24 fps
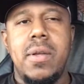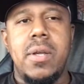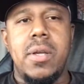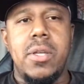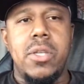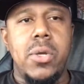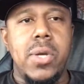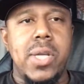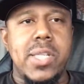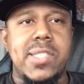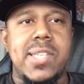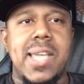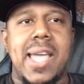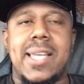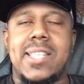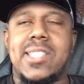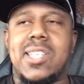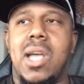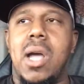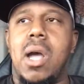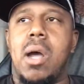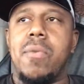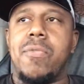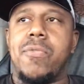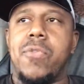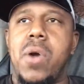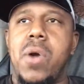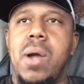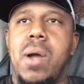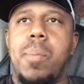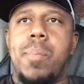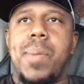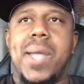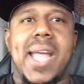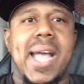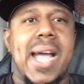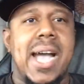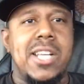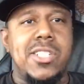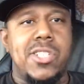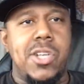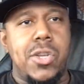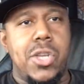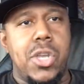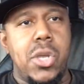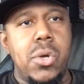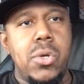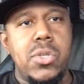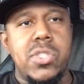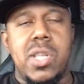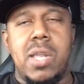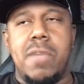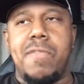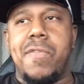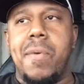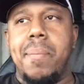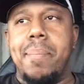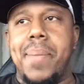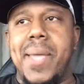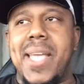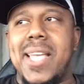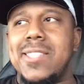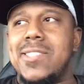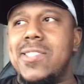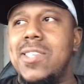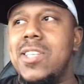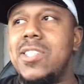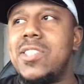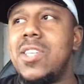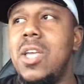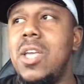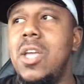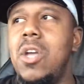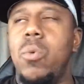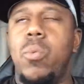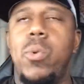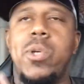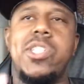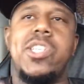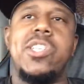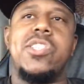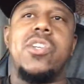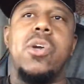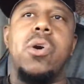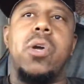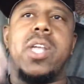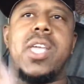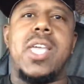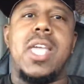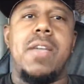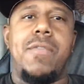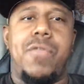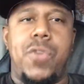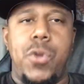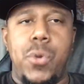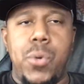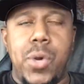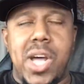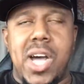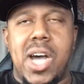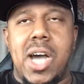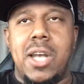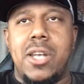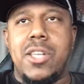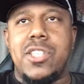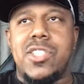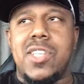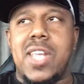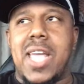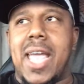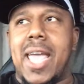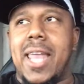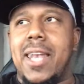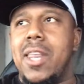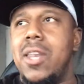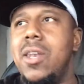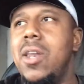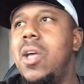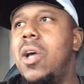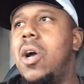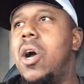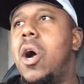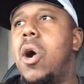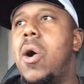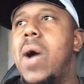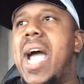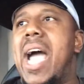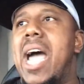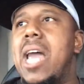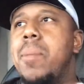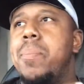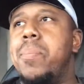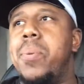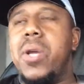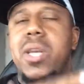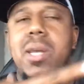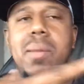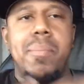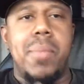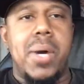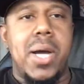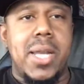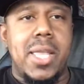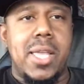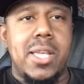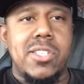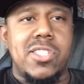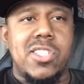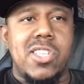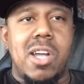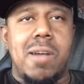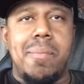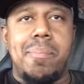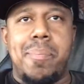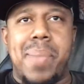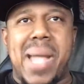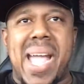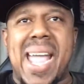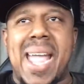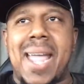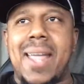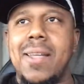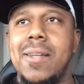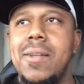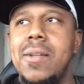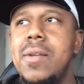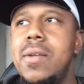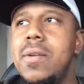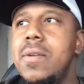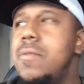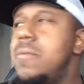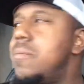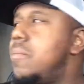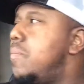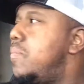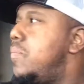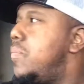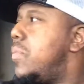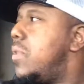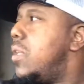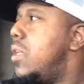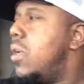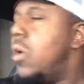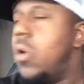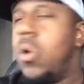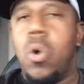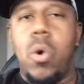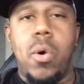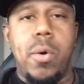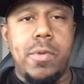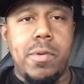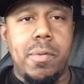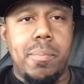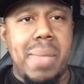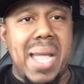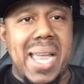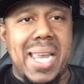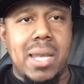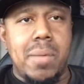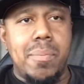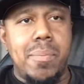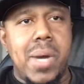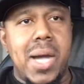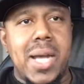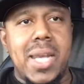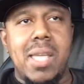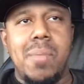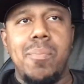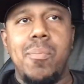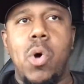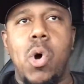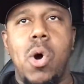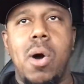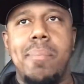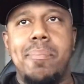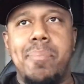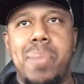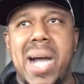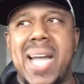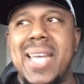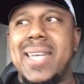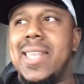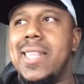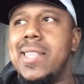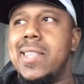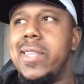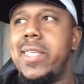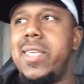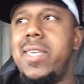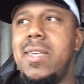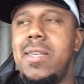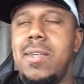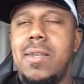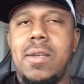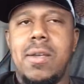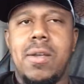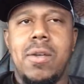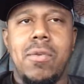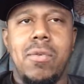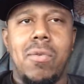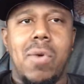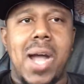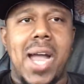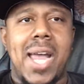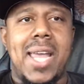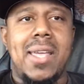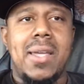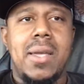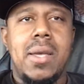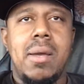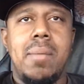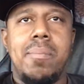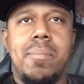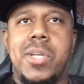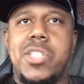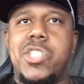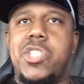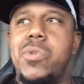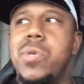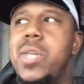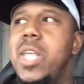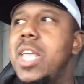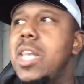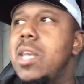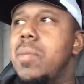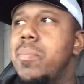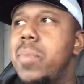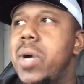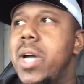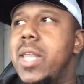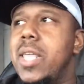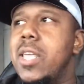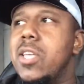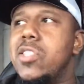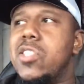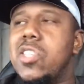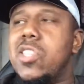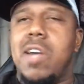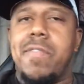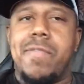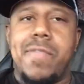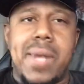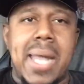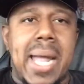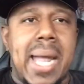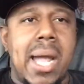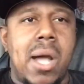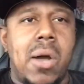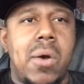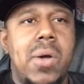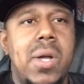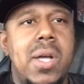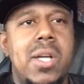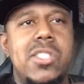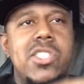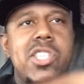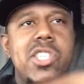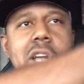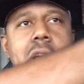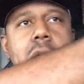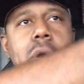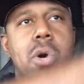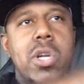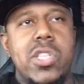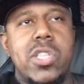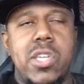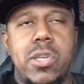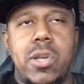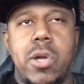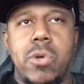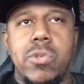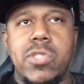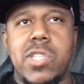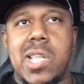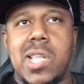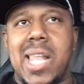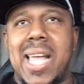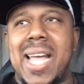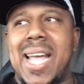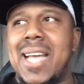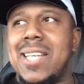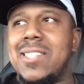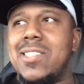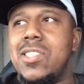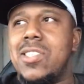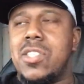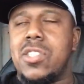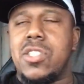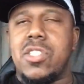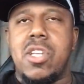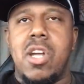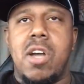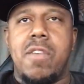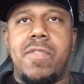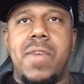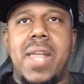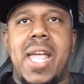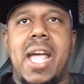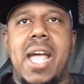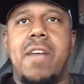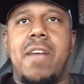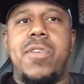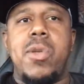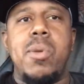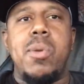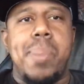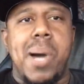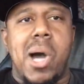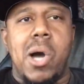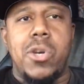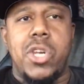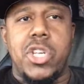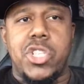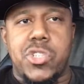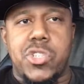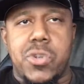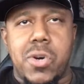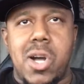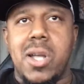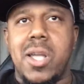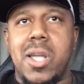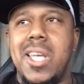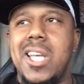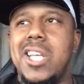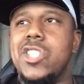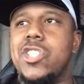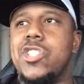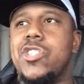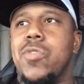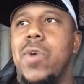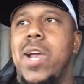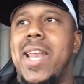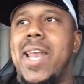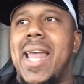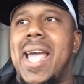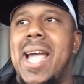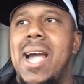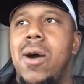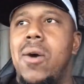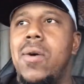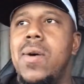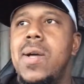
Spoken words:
You can take some from it because you're using it for business, which is going to give you the understanding on how to put the money and stuff back, or to make the money more abundantly, right? But you need the money and stuff now to go into those classes and stuff. Now, if you bought the truck straight out,